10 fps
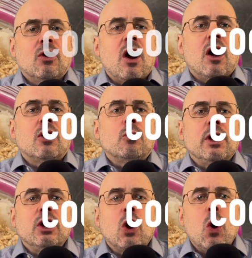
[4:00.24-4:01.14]
are
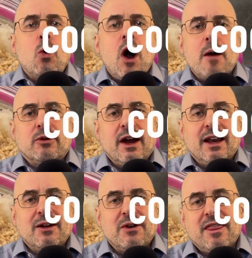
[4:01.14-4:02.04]
we
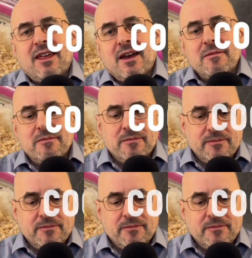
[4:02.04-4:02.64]
cooperating with them?